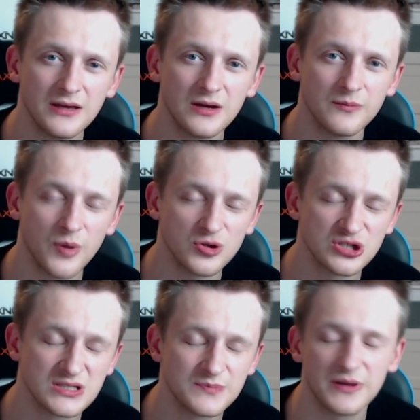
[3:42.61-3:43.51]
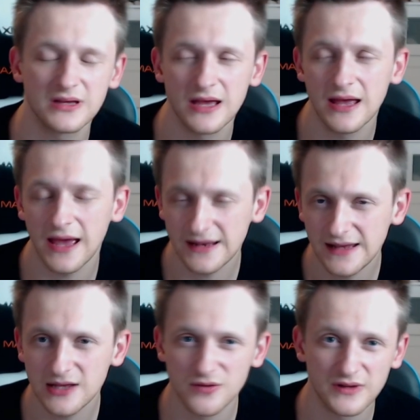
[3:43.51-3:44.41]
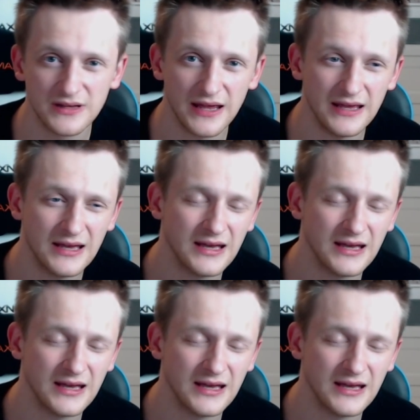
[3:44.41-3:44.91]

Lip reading: potions, but at the end of the day,